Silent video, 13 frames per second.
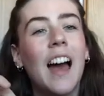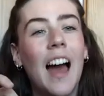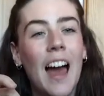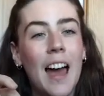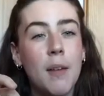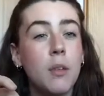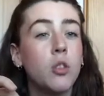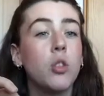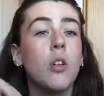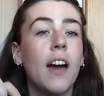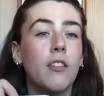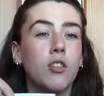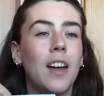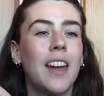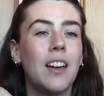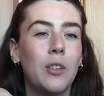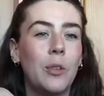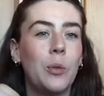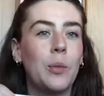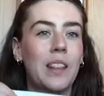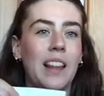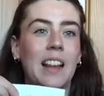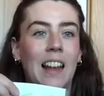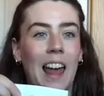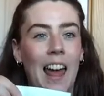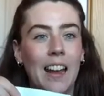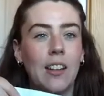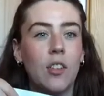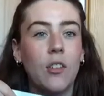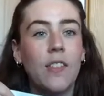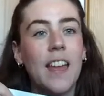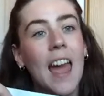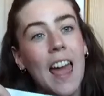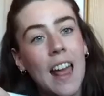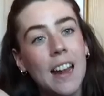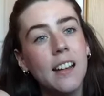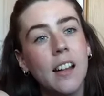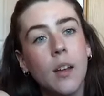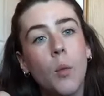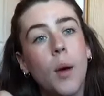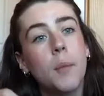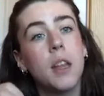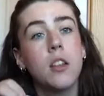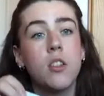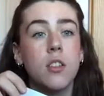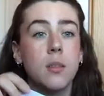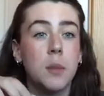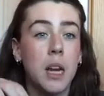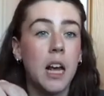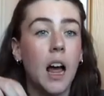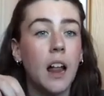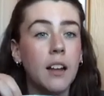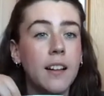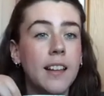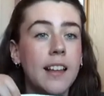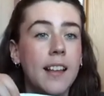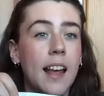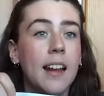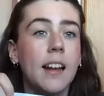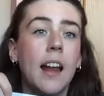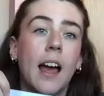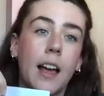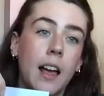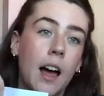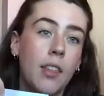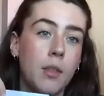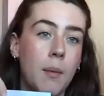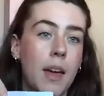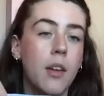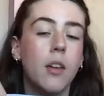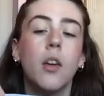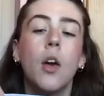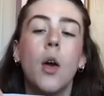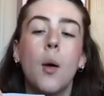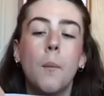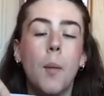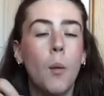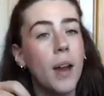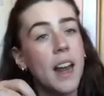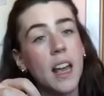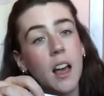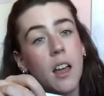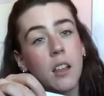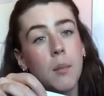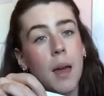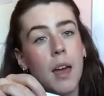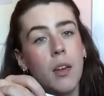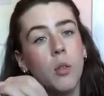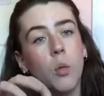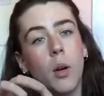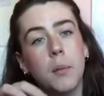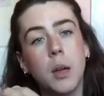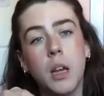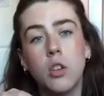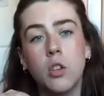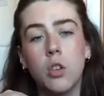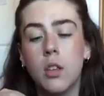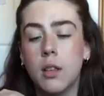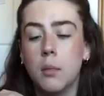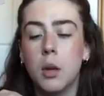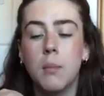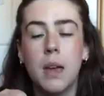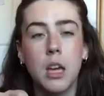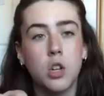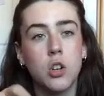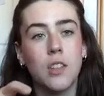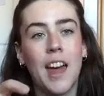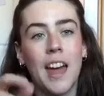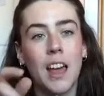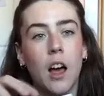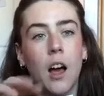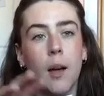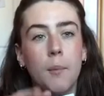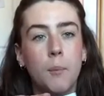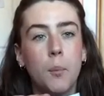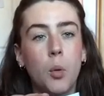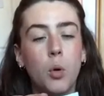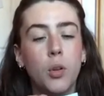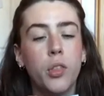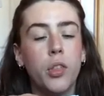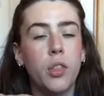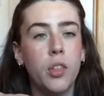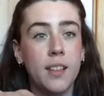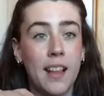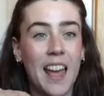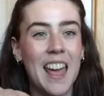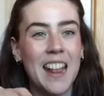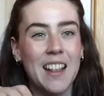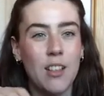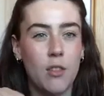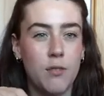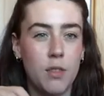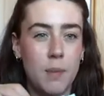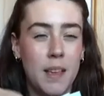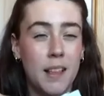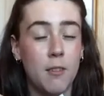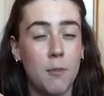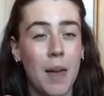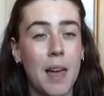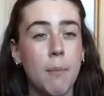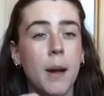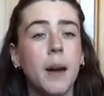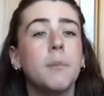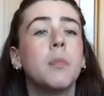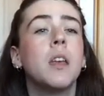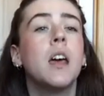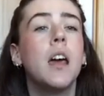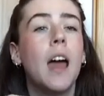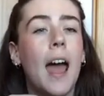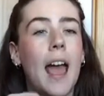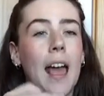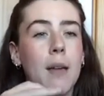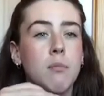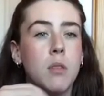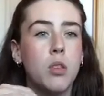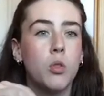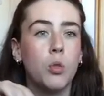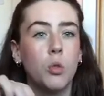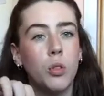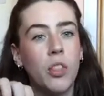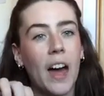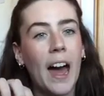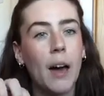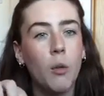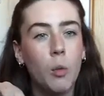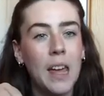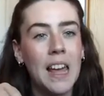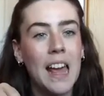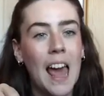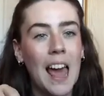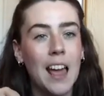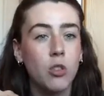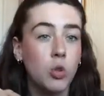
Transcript: 2 half triangles with little hands on the end, and what I'm going to do is I'm going to colour these in and cut them out. But when I cut them out, what I'm going to do is I'm going to make sure that I cut both sides of the piece of paper, so that we get